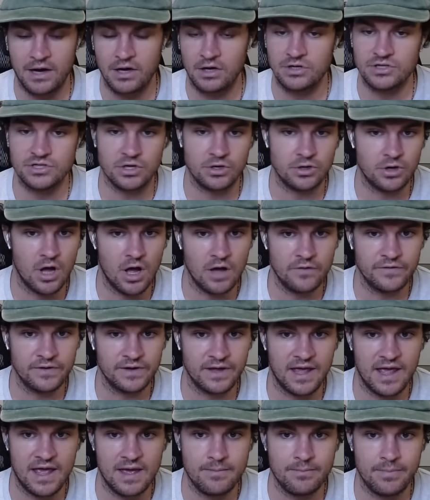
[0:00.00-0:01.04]
or turn off a
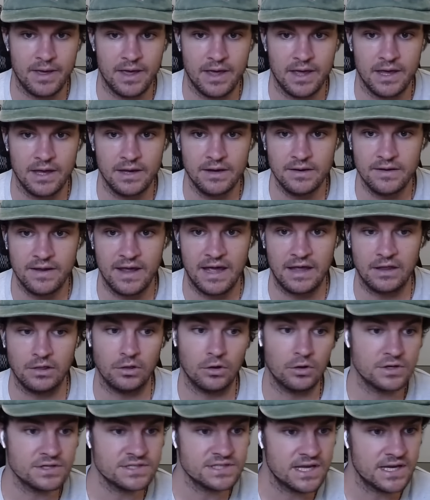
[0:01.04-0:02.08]
campaign that
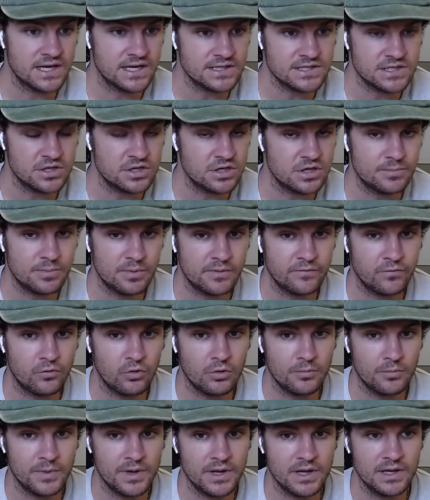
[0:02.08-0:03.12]
looks like it's
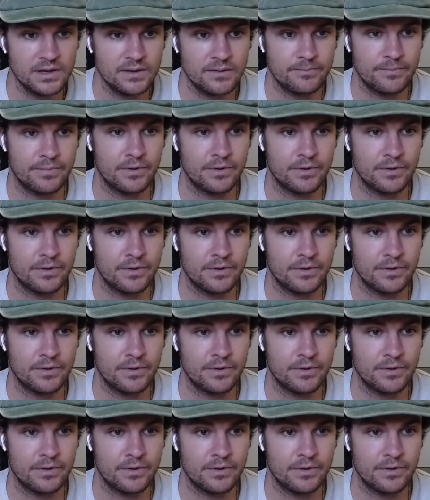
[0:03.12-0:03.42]
underperforming